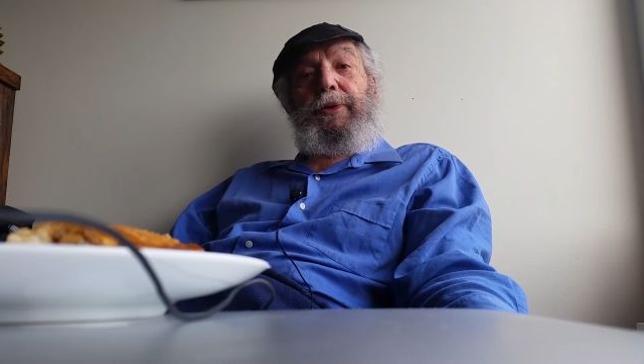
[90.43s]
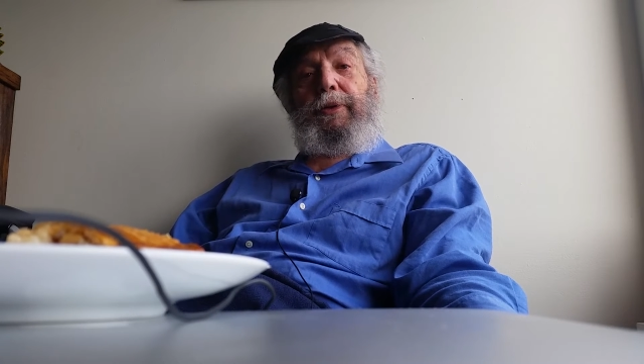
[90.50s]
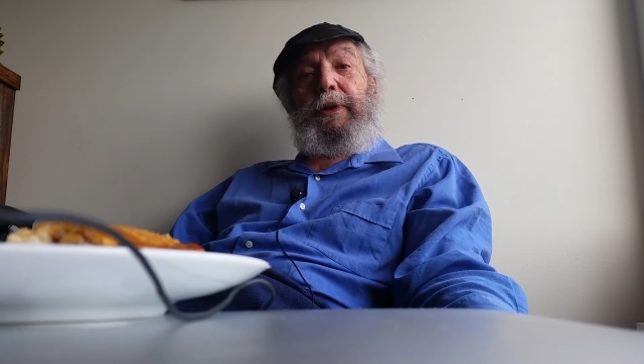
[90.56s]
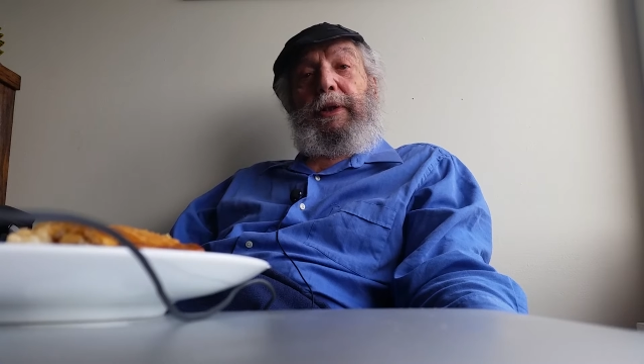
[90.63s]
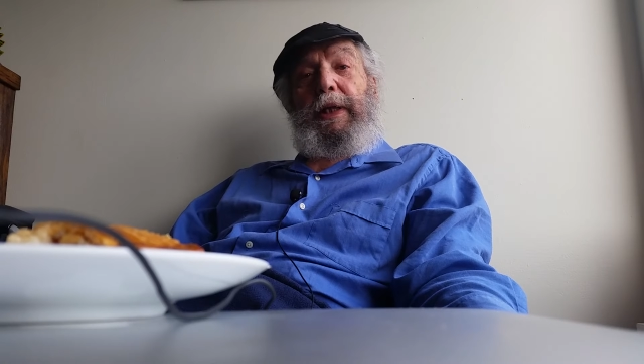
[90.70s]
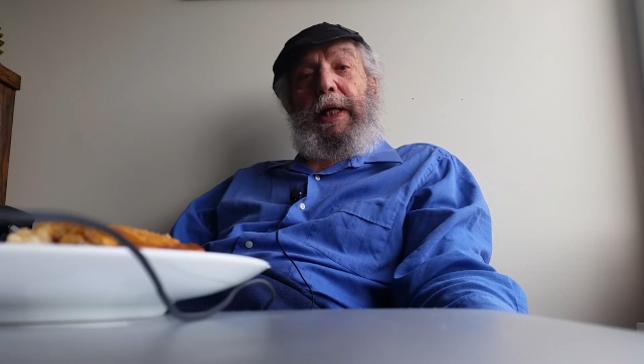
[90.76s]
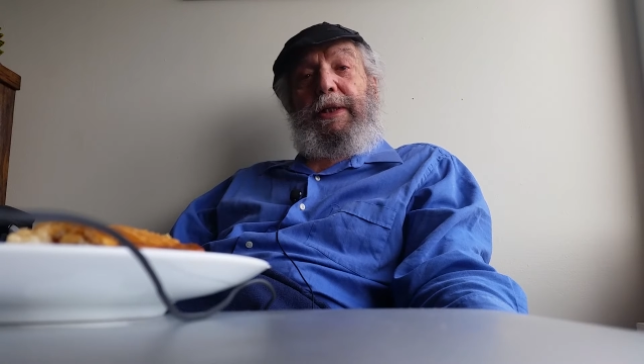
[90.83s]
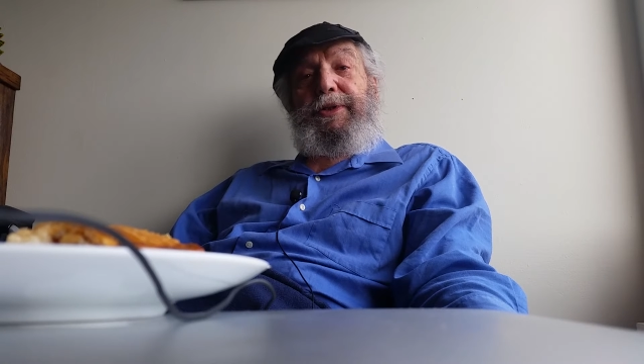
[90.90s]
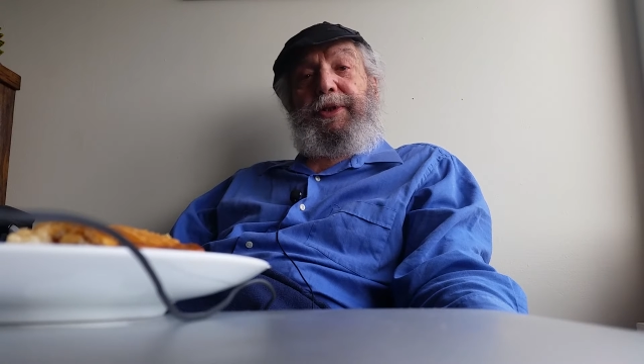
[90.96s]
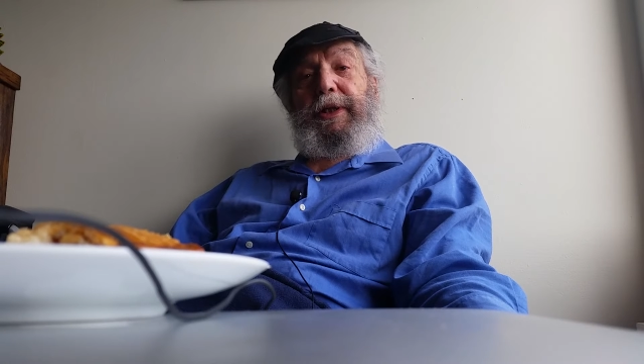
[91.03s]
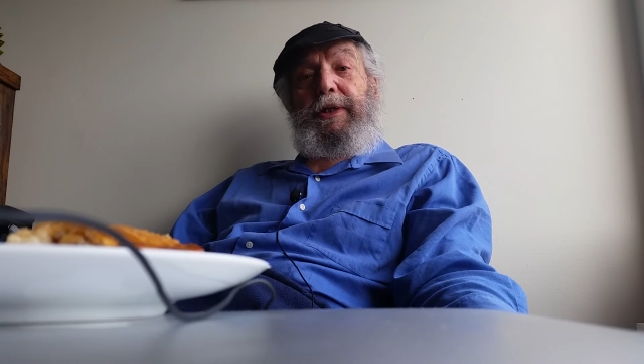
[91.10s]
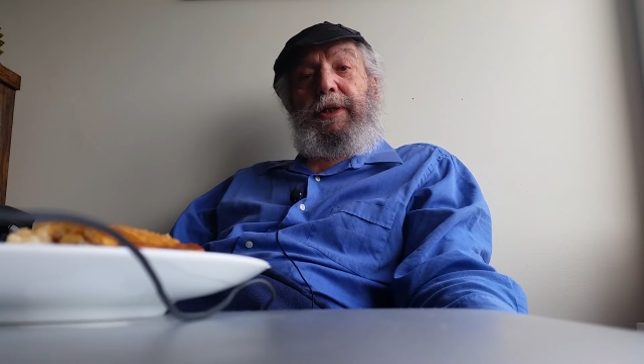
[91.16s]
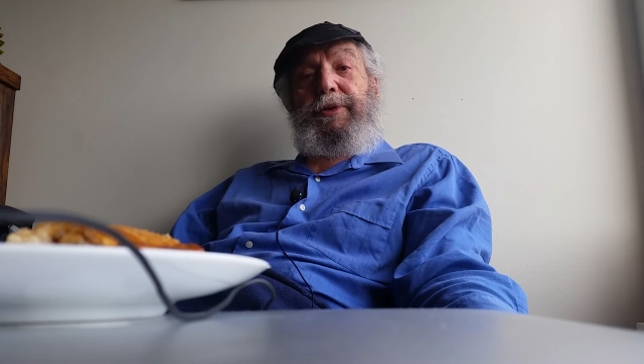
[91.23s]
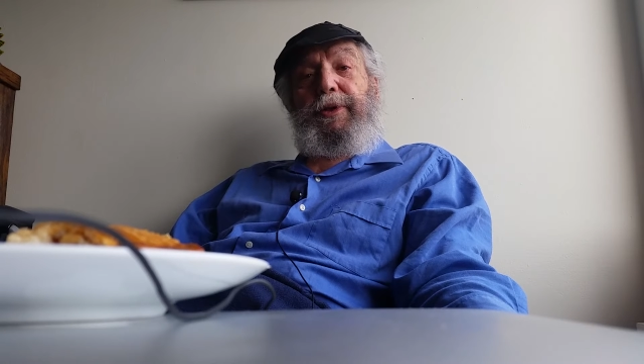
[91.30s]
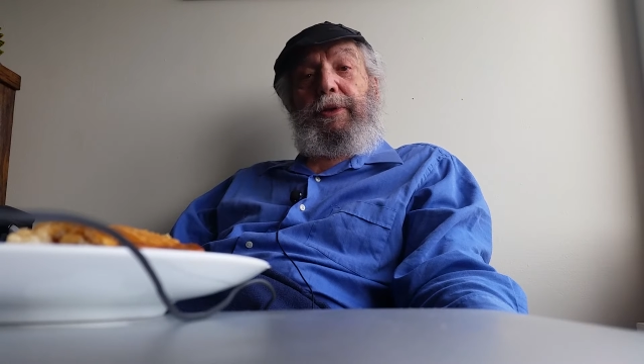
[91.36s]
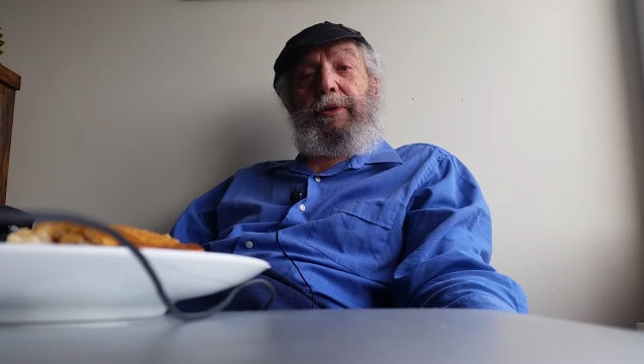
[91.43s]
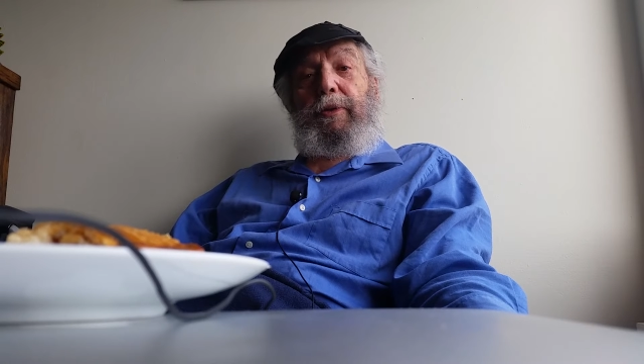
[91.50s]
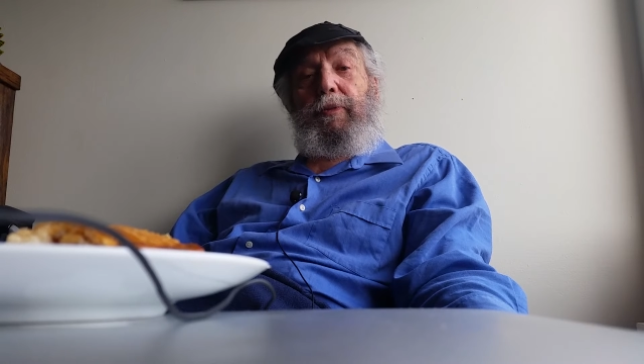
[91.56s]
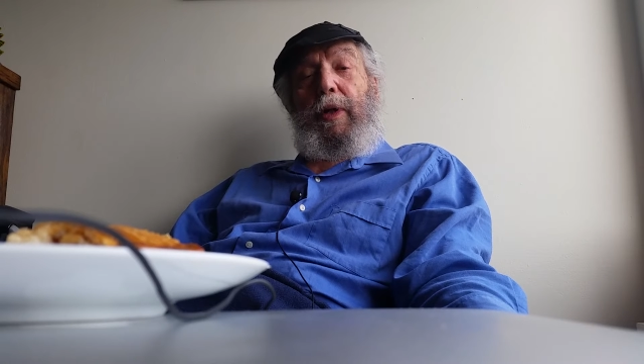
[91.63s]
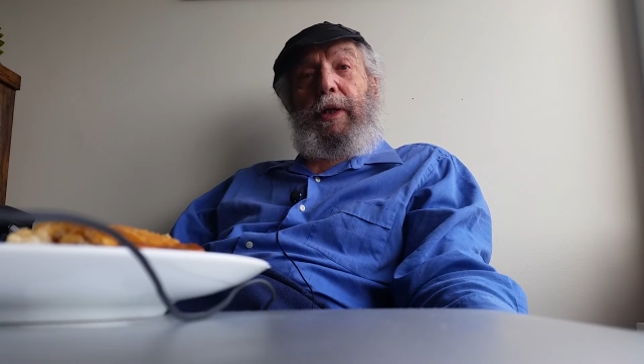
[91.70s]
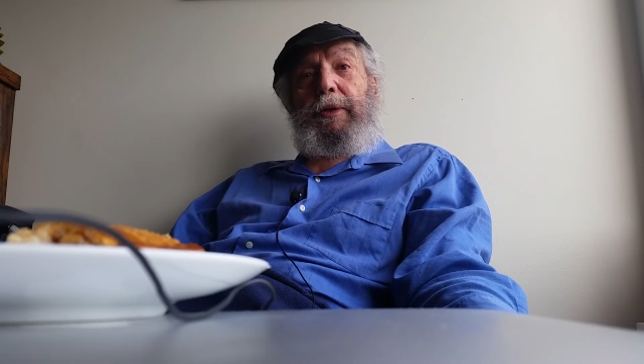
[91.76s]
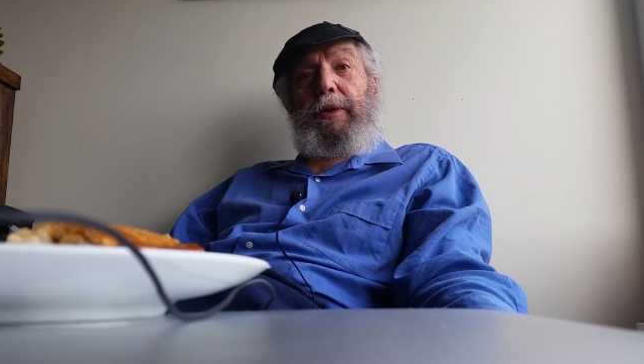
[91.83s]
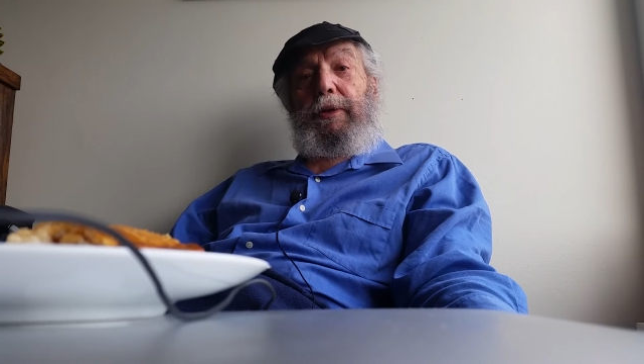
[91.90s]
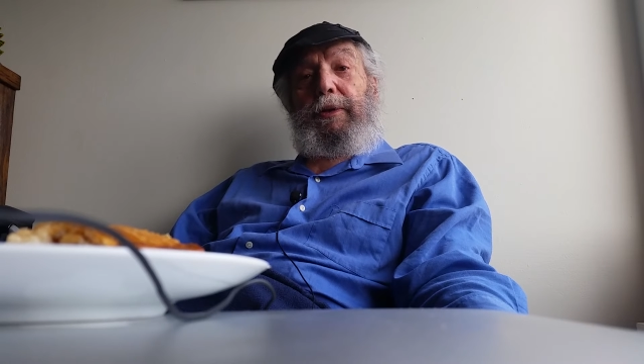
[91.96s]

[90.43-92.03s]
you can ask anything you want.